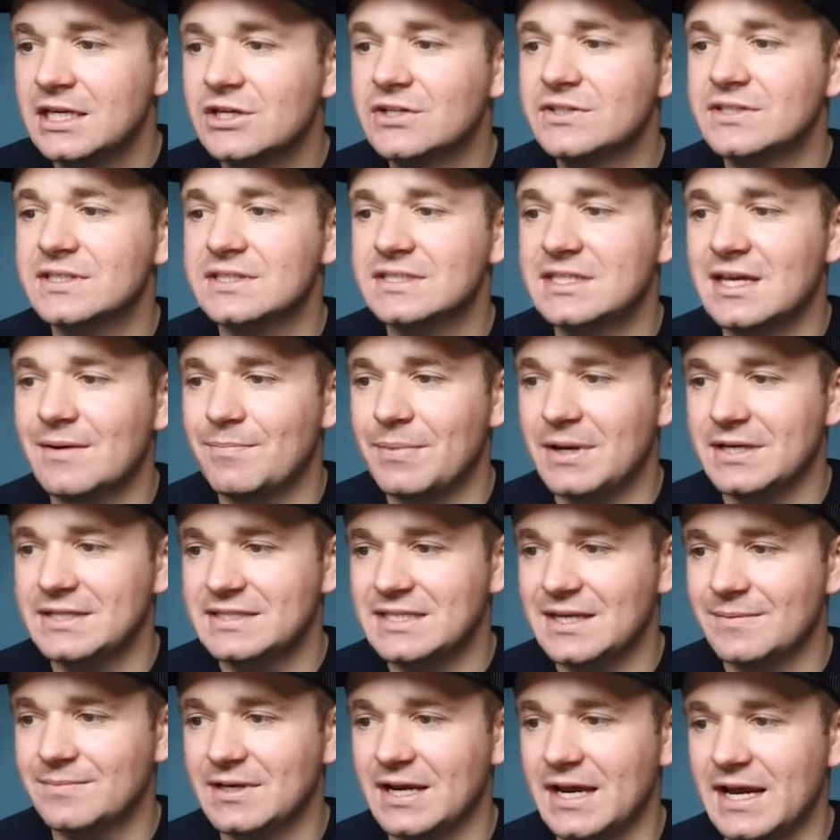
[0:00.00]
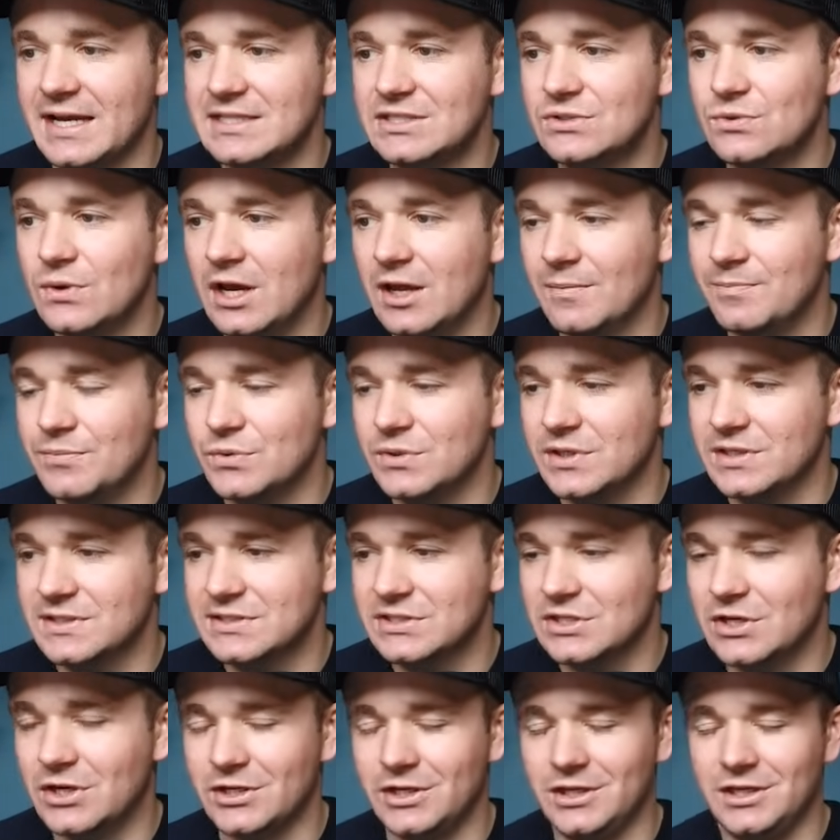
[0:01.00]
Here's a step-by-step guide to help you get
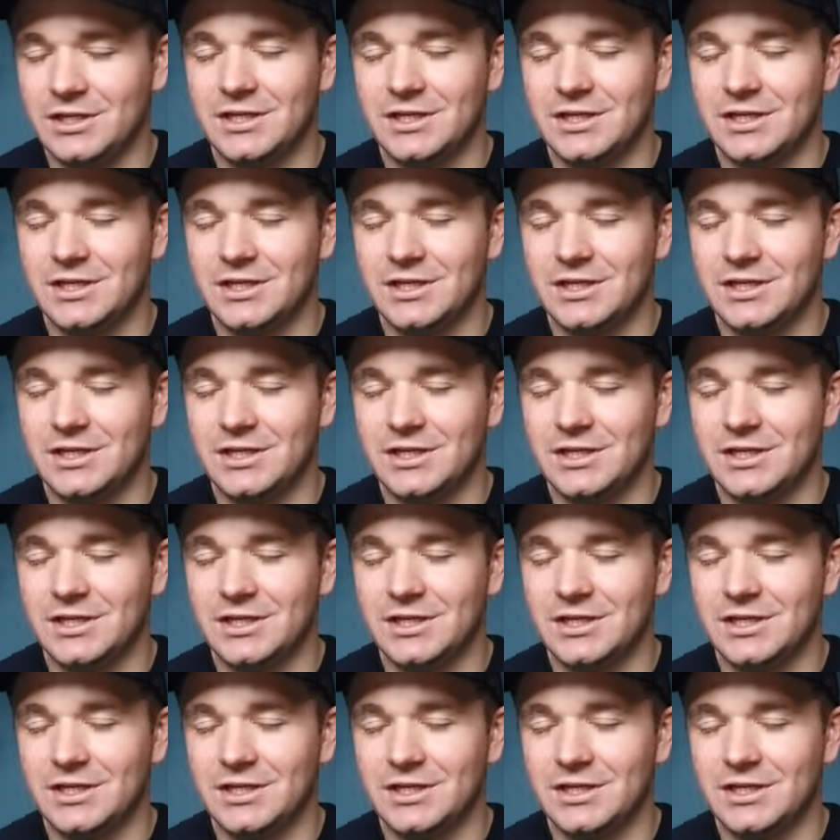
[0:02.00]
started.